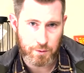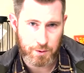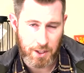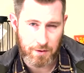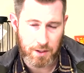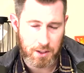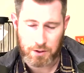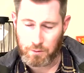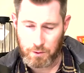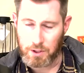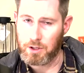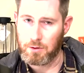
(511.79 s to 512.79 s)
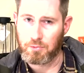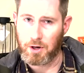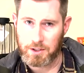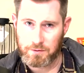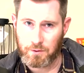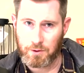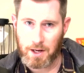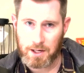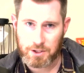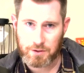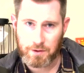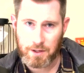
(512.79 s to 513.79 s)
which I think is a really good price for it
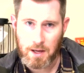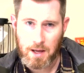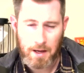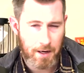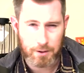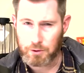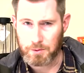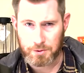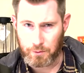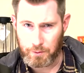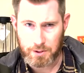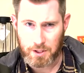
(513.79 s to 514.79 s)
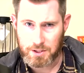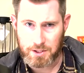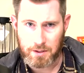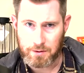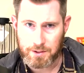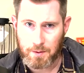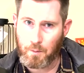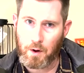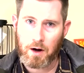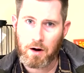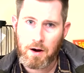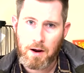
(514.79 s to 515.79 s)
actually, and it's almost always on sale
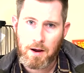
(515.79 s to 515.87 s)
somewhere.